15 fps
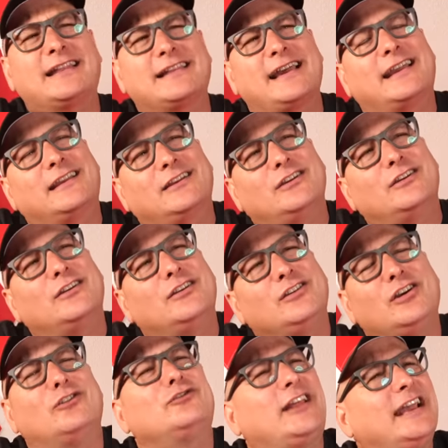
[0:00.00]
of like,
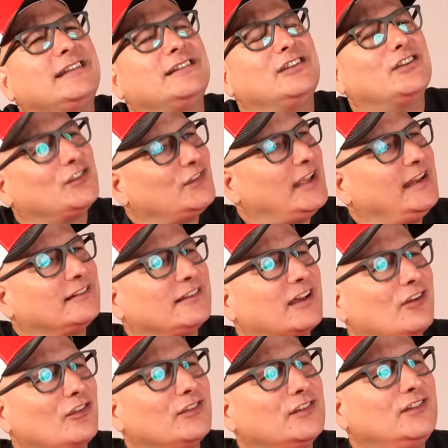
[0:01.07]
yo, Techne, you're saying it's got
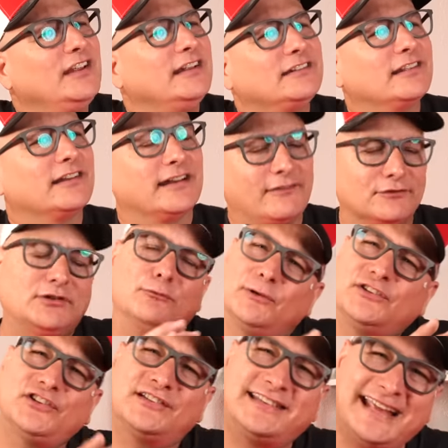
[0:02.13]
all this detail and everything,
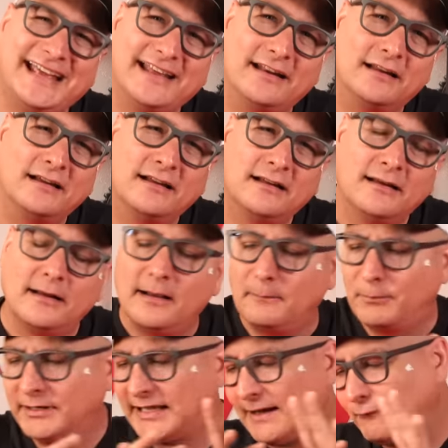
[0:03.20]
which it did.
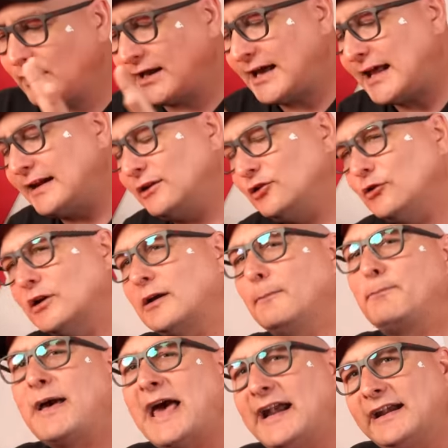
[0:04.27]
But again, when I got into a
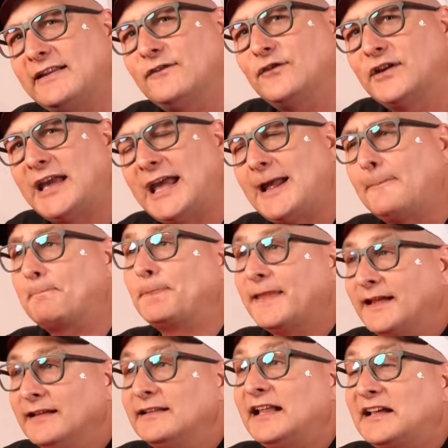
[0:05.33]
competitive game,
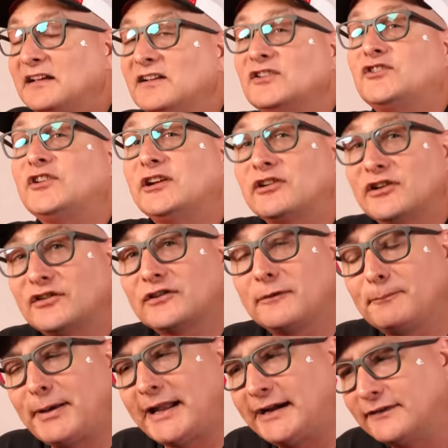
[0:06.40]
like a serious
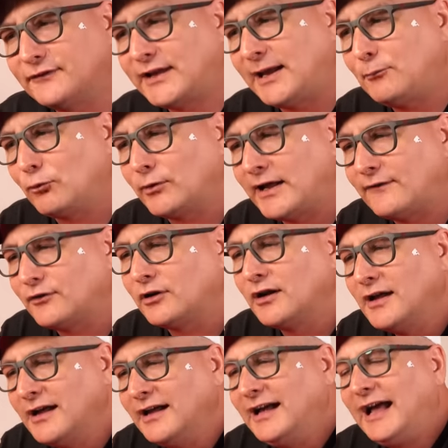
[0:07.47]
competitive game or whatever,
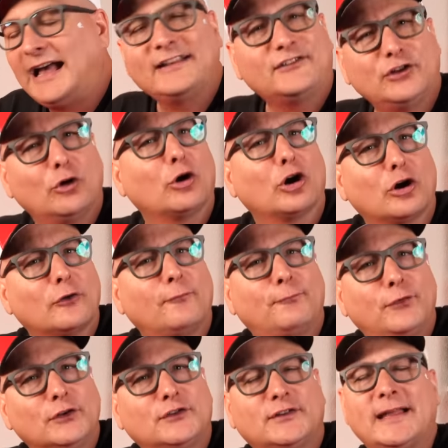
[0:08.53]
I still heard
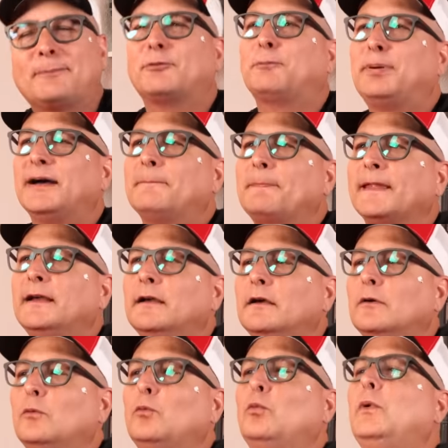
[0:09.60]
footsteps, but
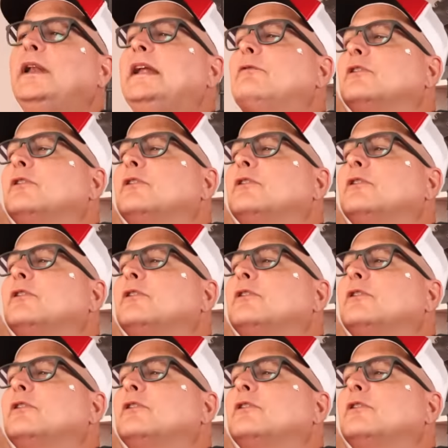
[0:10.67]
when there